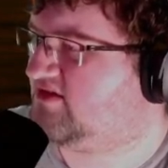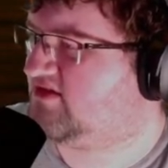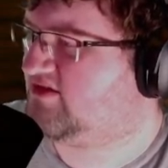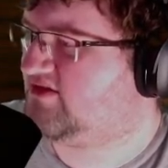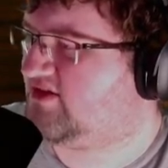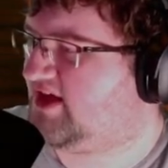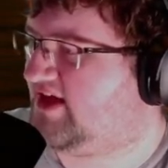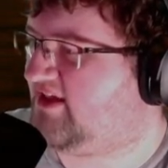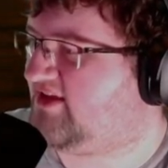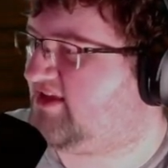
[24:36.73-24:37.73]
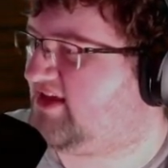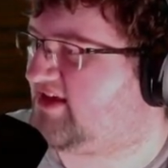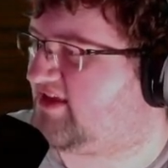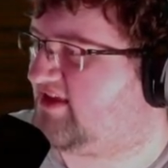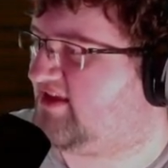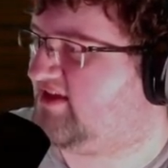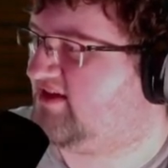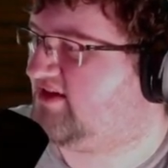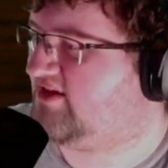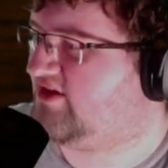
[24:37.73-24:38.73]
What the hell is this?
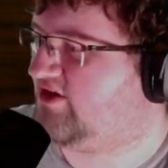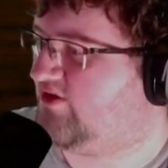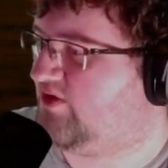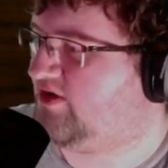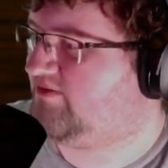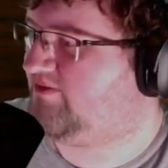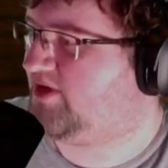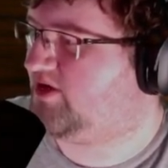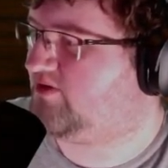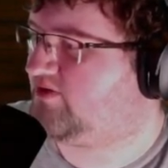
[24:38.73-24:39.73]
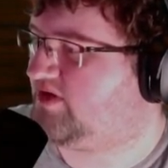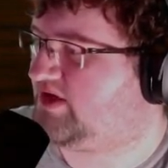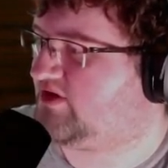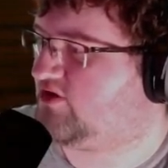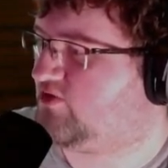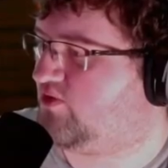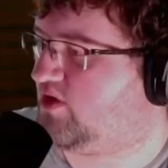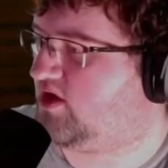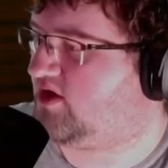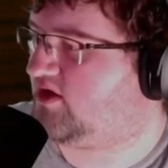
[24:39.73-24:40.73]
1 bone,
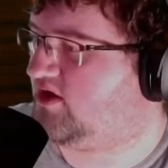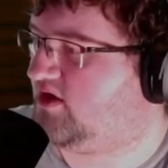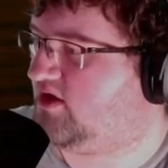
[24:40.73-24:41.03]
0/1.